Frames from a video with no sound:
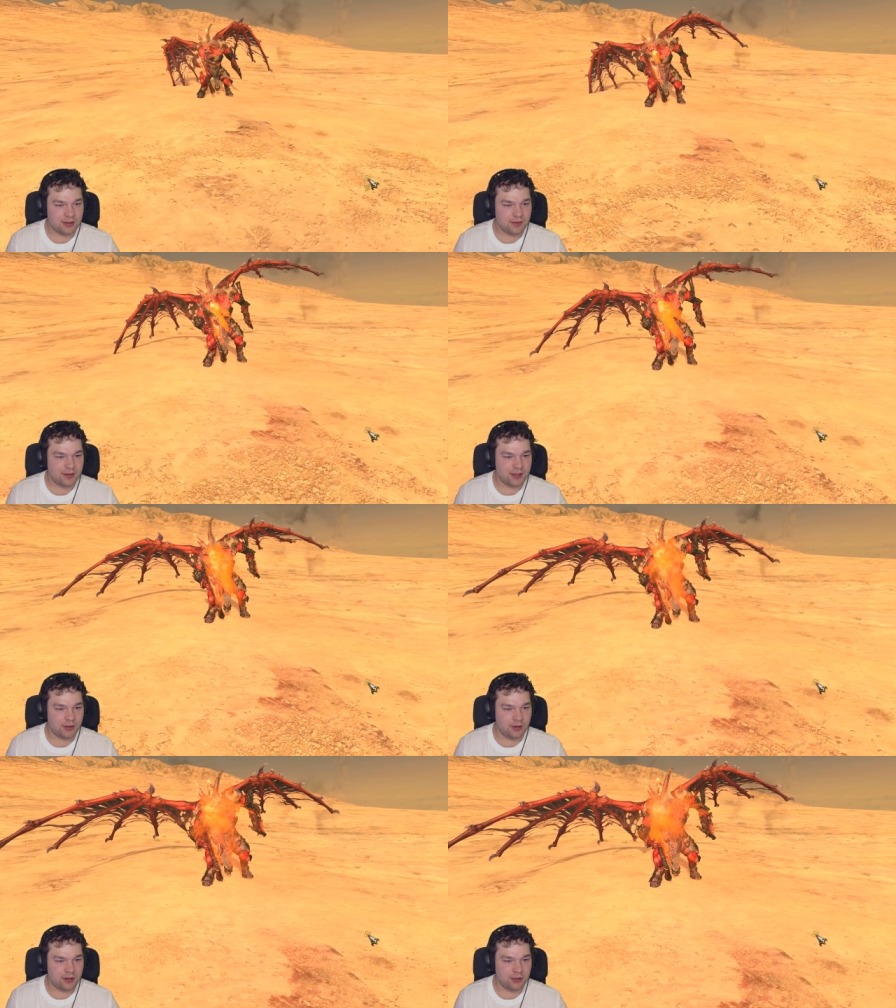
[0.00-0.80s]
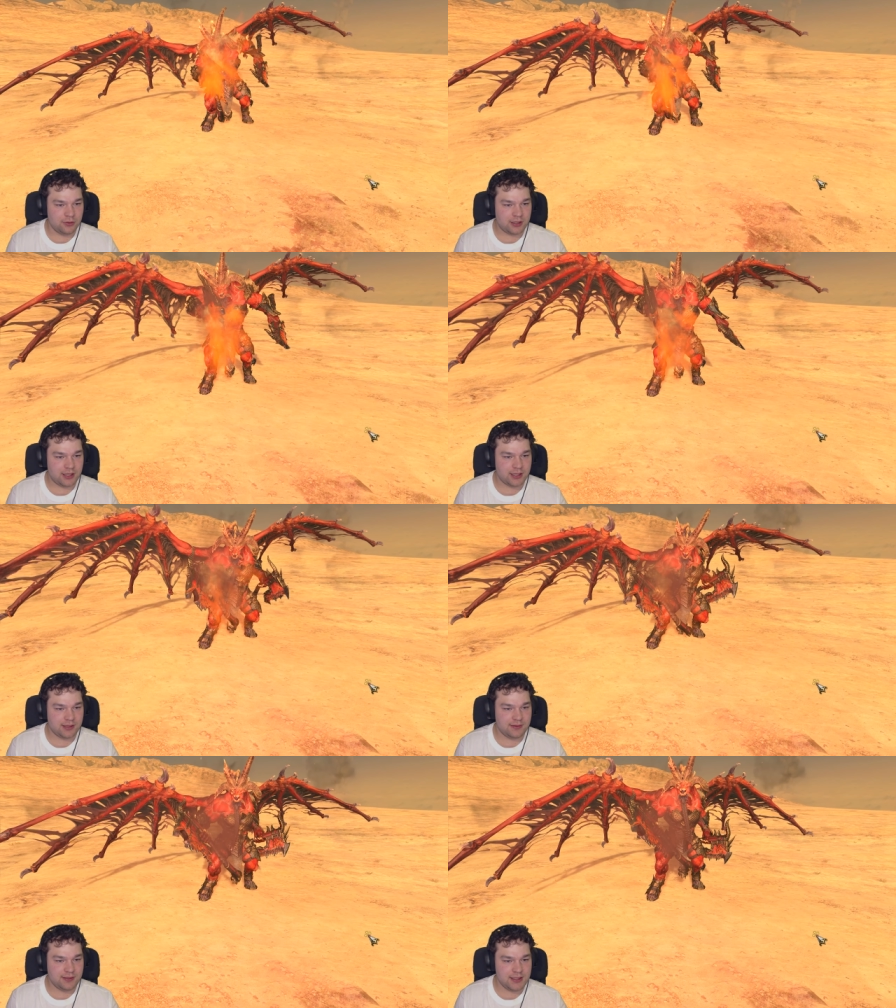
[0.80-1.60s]
They all look
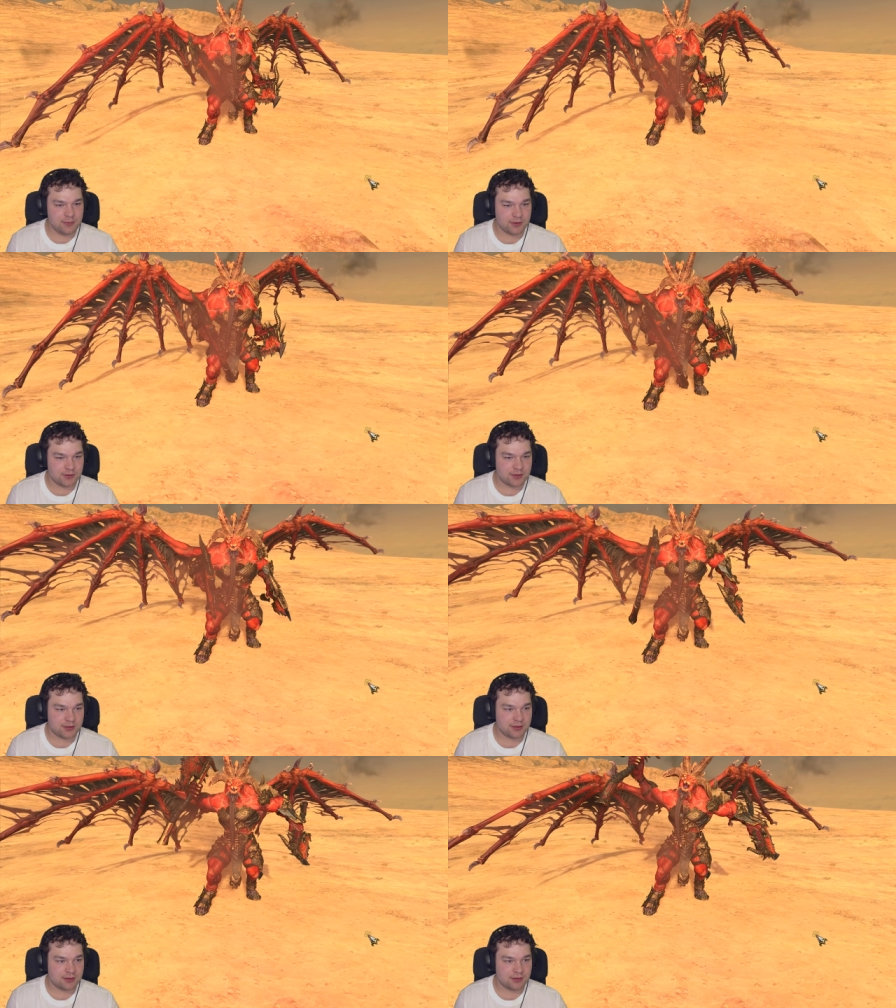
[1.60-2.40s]
like demons.